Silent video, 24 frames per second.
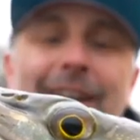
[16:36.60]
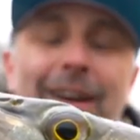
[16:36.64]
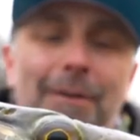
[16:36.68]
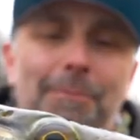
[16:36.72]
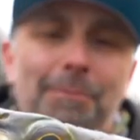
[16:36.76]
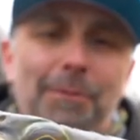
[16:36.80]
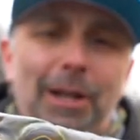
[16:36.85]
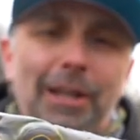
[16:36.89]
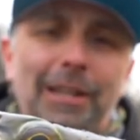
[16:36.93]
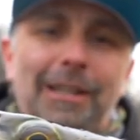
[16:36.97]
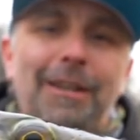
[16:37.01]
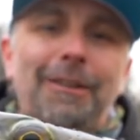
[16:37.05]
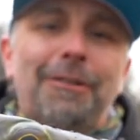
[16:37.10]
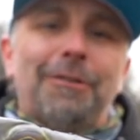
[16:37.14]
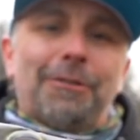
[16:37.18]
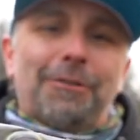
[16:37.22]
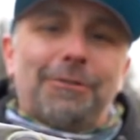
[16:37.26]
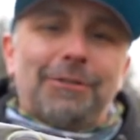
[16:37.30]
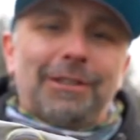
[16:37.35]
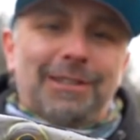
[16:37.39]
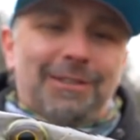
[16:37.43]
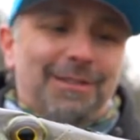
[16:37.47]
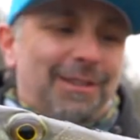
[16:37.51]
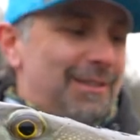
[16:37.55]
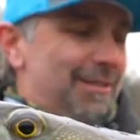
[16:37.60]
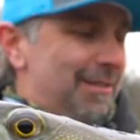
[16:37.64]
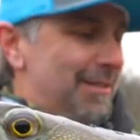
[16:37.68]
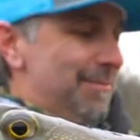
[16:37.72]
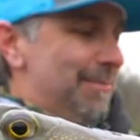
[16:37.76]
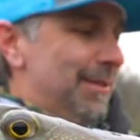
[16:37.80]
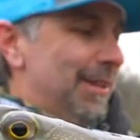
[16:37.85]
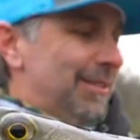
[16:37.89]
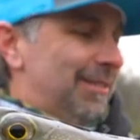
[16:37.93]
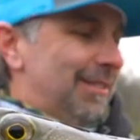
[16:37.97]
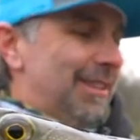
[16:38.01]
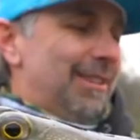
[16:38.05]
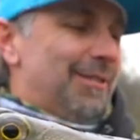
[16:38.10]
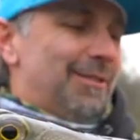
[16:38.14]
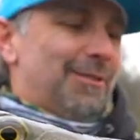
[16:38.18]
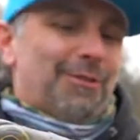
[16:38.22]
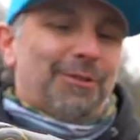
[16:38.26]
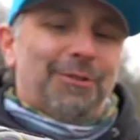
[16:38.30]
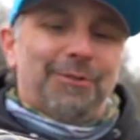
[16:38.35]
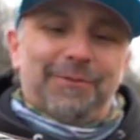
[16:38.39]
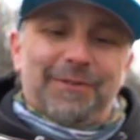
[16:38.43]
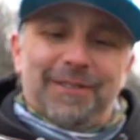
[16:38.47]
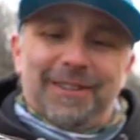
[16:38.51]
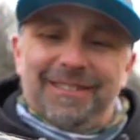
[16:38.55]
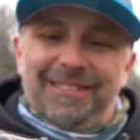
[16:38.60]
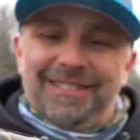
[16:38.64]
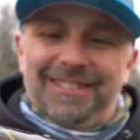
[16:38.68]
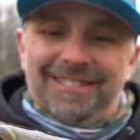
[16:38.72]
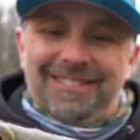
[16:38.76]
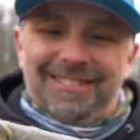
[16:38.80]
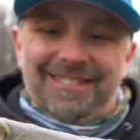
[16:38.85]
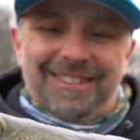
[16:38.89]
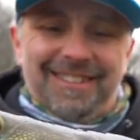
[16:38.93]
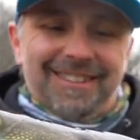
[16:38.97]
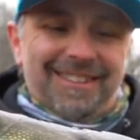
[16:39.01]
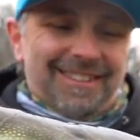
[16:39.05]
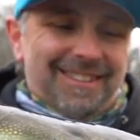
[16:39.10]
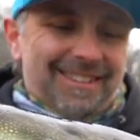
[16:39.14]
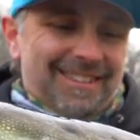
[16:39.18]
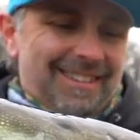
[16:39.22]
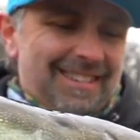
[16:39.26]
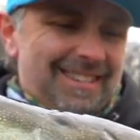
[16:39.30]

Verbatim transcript: I'm liking early season muskies so far this year.